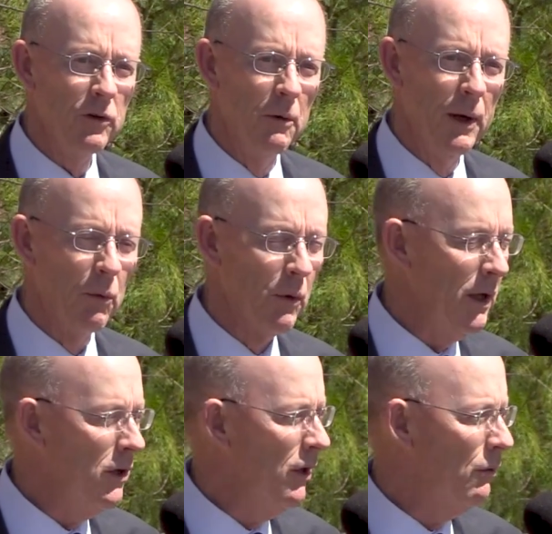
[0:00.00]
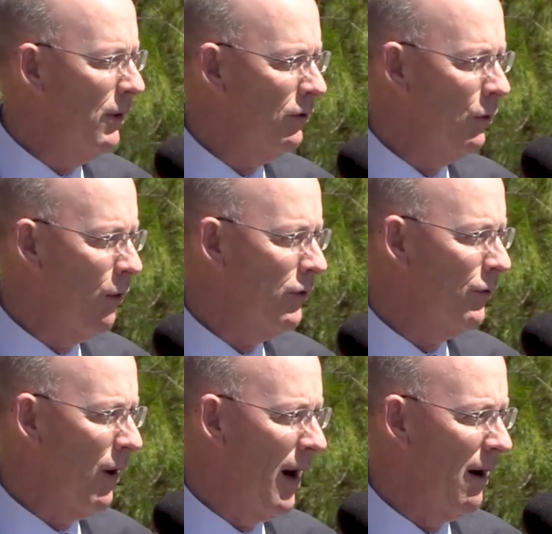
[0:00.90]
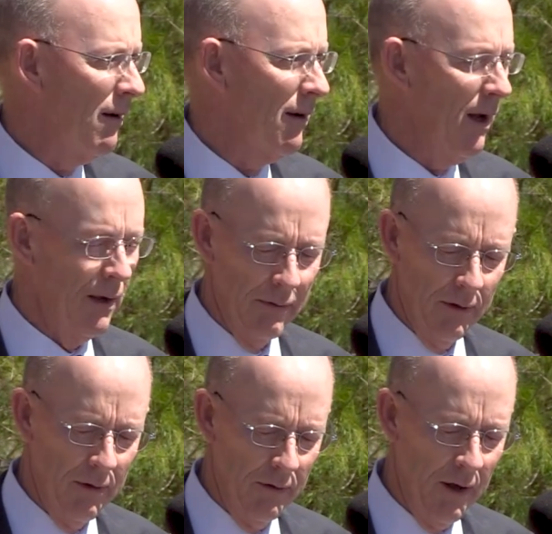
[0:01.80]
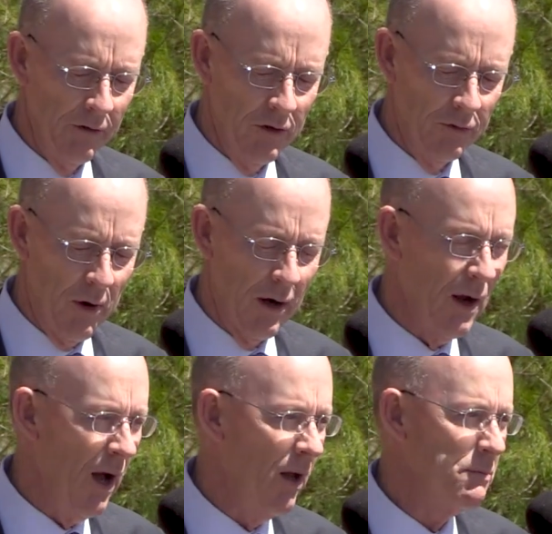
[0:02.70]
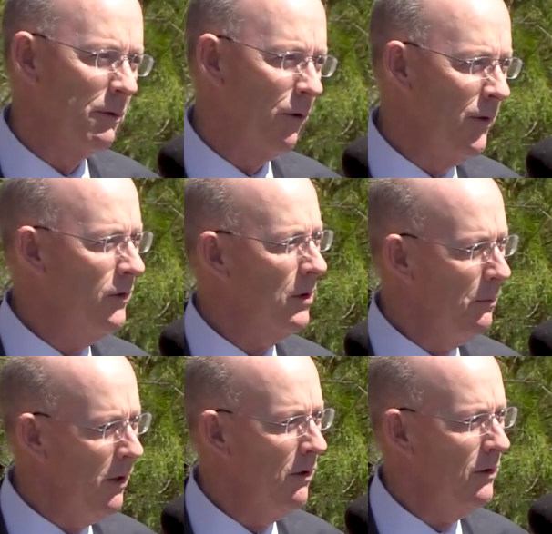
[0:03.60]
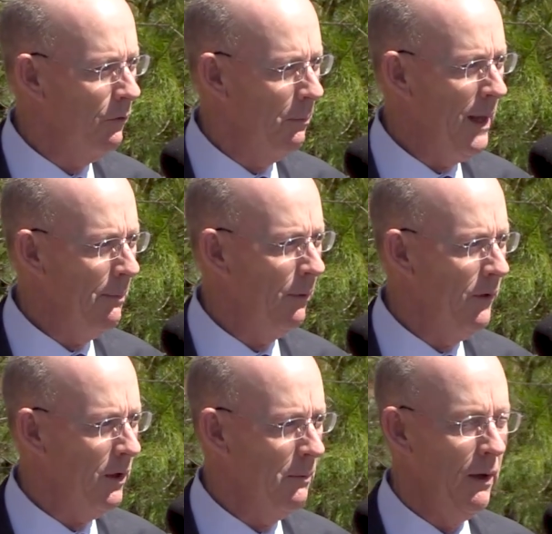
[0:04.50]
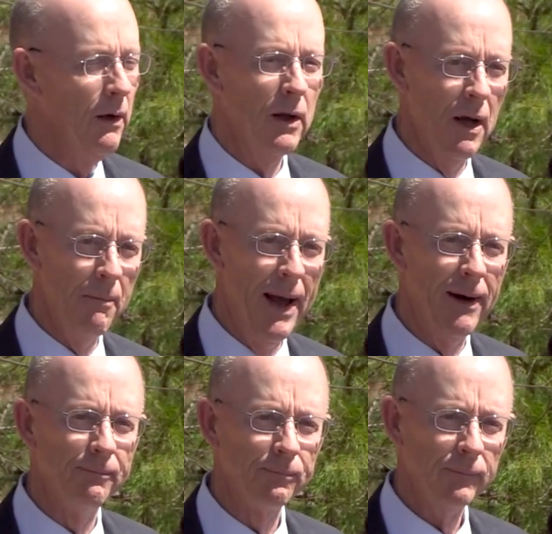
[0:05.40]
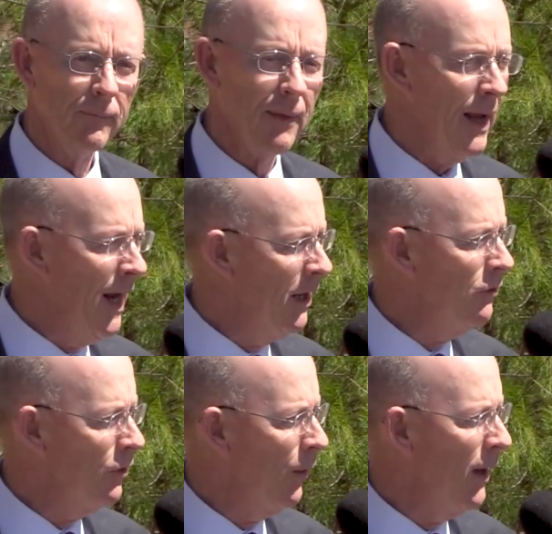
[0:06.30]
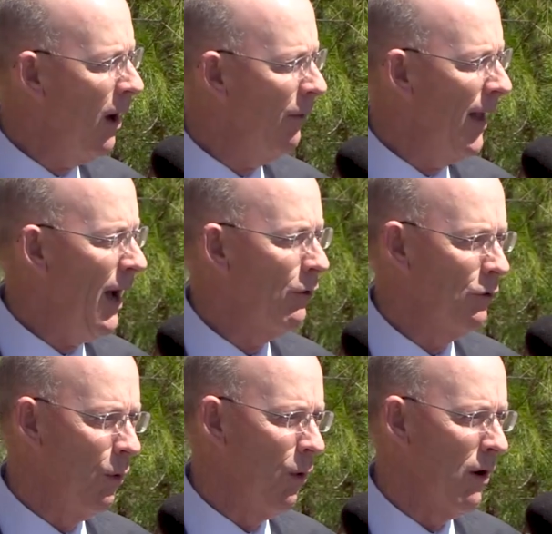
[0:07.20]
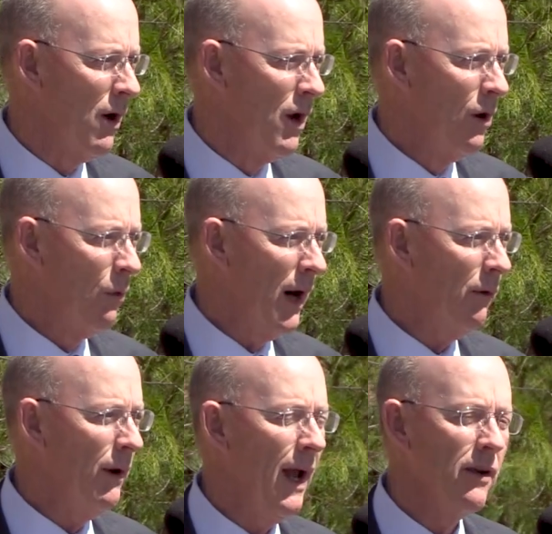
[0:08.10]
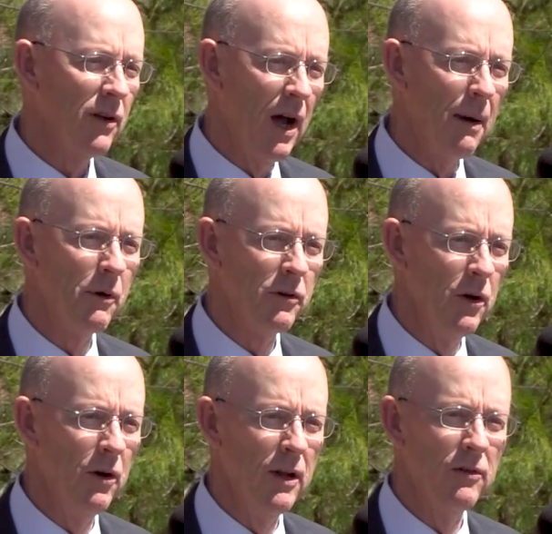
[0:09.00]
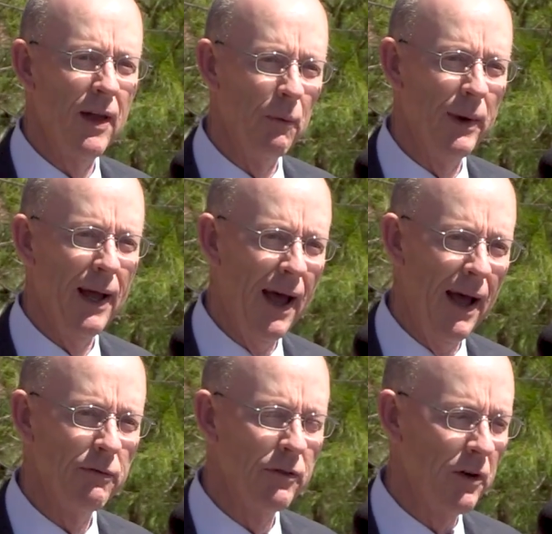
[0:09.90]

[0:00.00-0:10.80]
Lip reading: It's going to be a really good resource for our, not just for our college, but for this community, for people in the community to come out and enjoy all the outdoor recreation opportunities that we have.